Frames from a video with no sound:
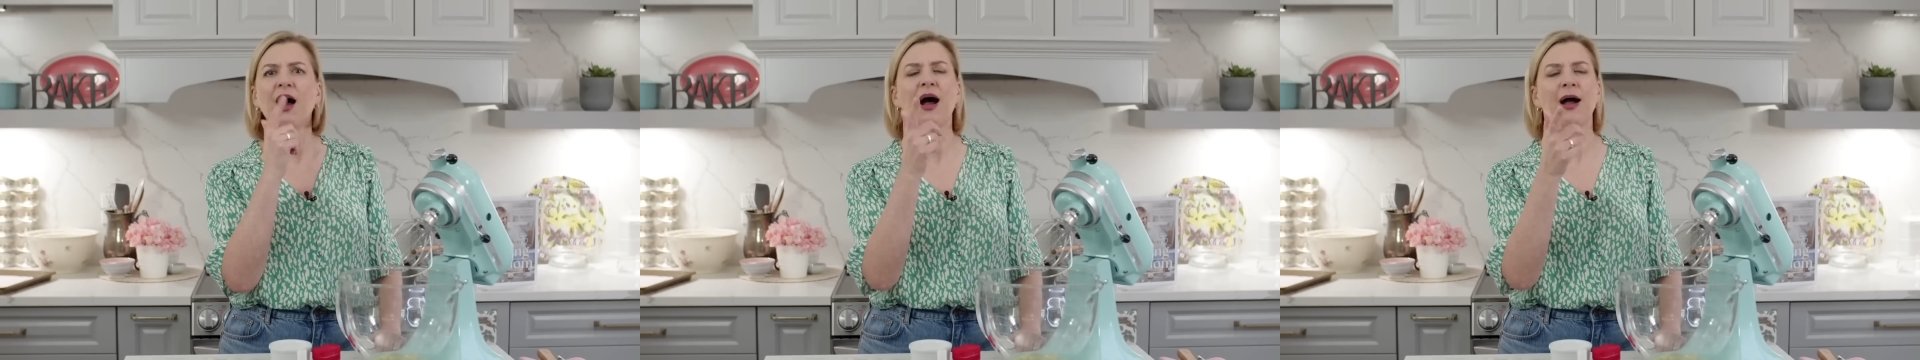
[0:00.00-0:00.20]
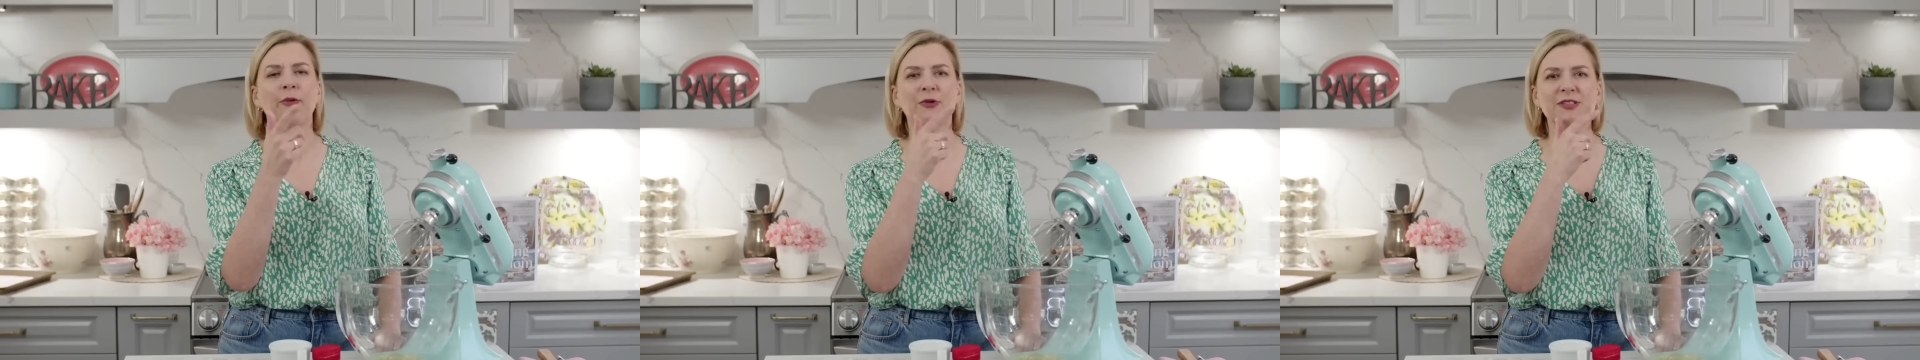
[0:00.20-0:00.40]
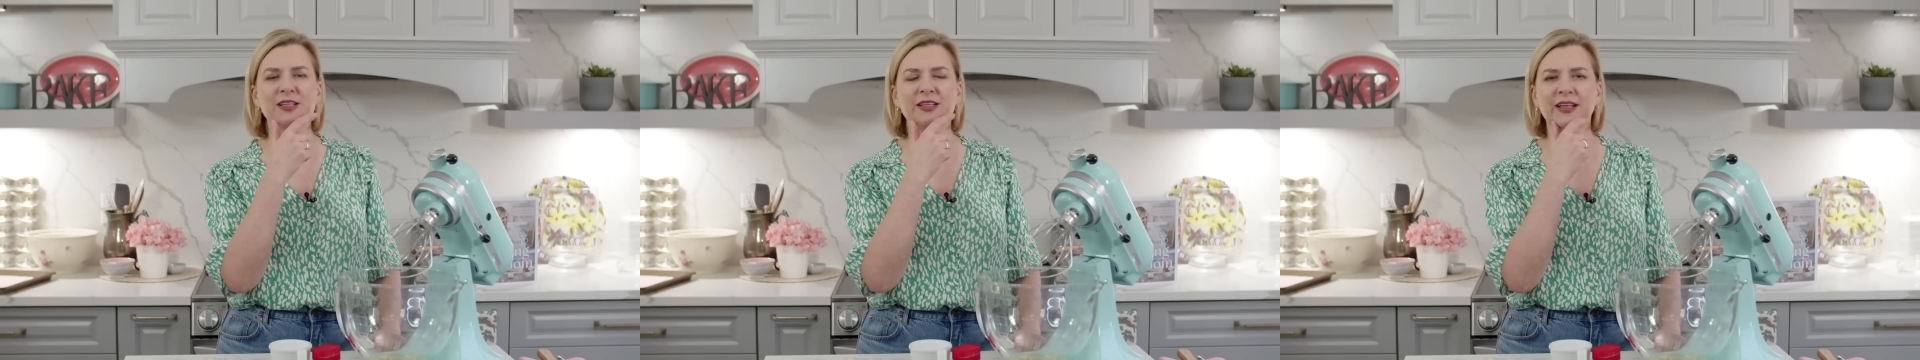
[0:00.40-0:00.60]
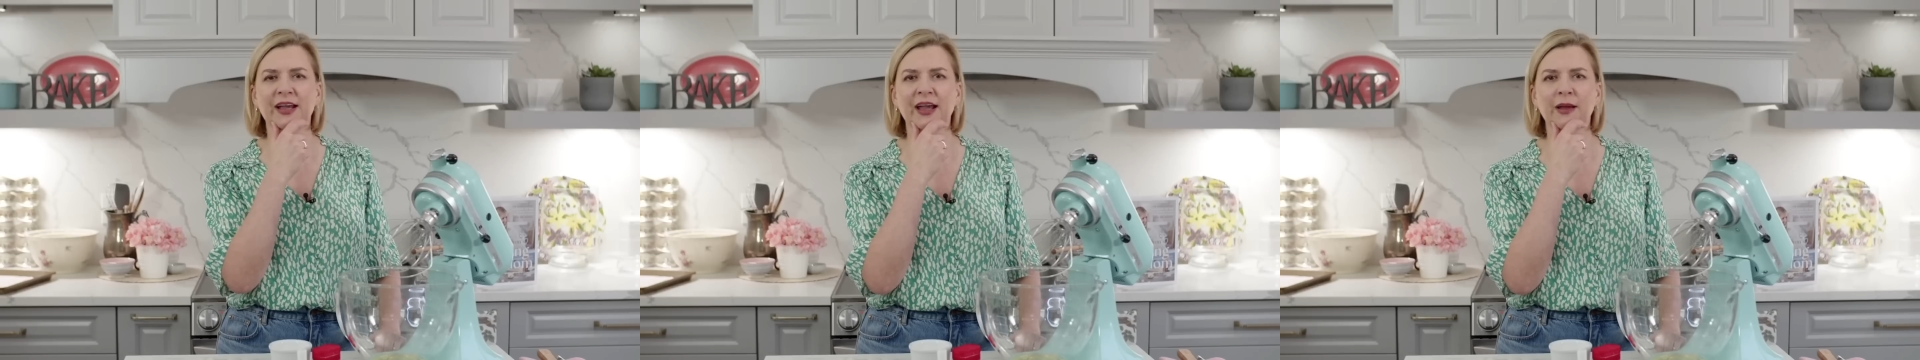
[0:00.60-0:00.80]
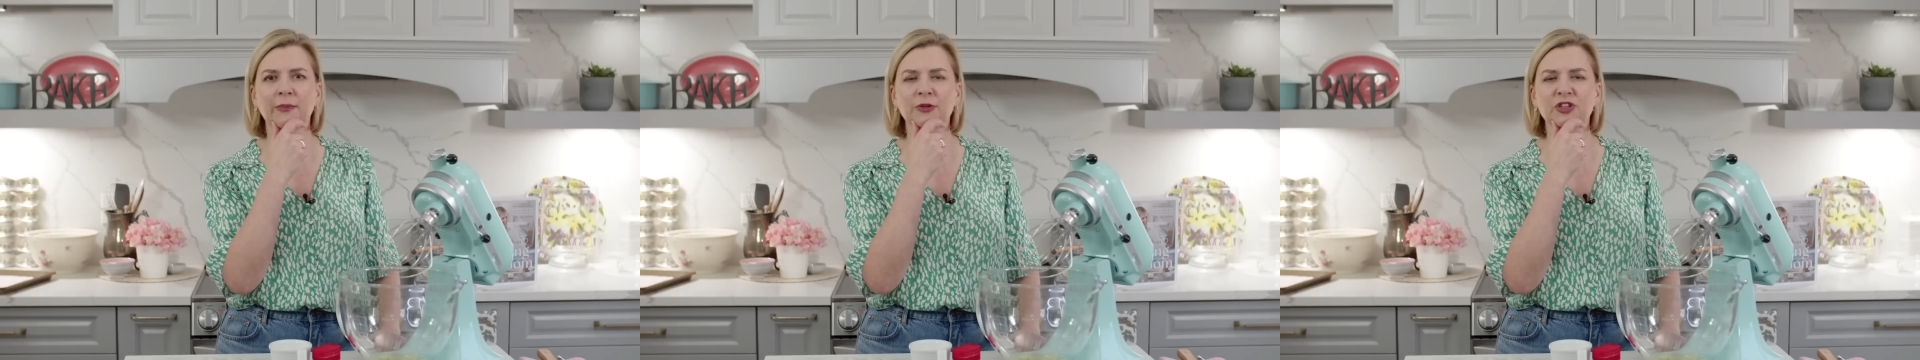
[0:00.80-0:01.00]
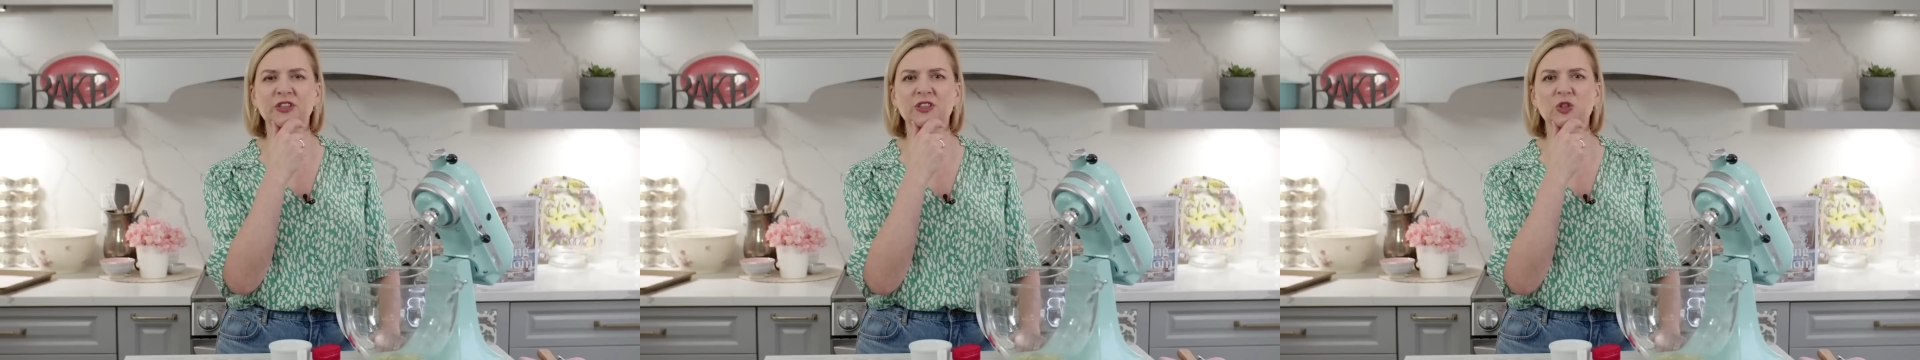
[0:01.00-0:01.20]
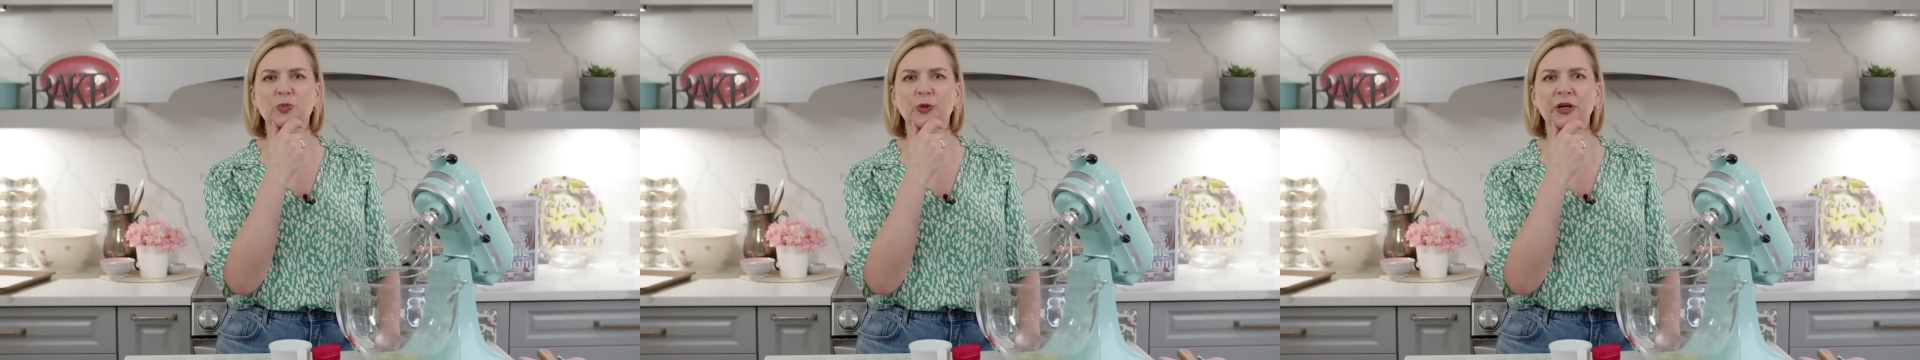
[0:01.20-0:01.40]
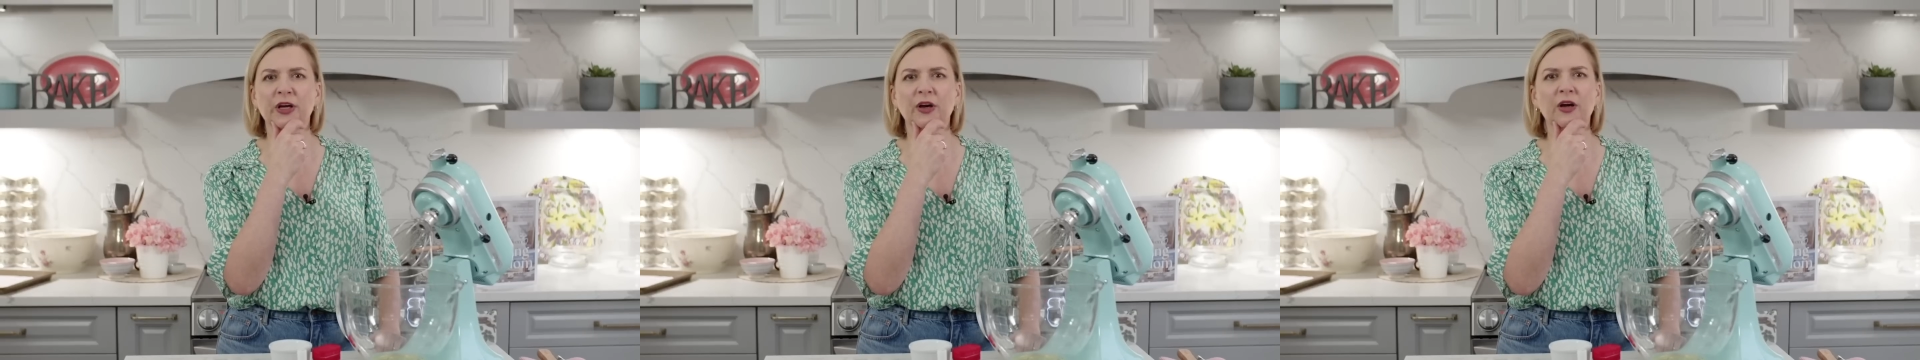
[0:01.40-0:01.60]
I was at the Hamilton
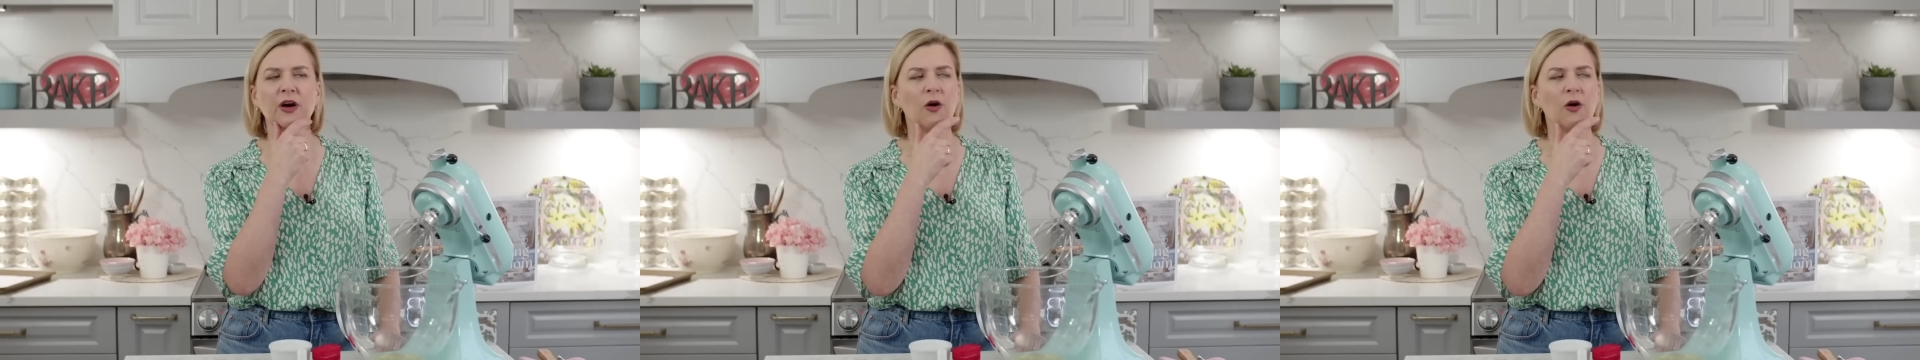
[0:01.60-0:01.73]
Spring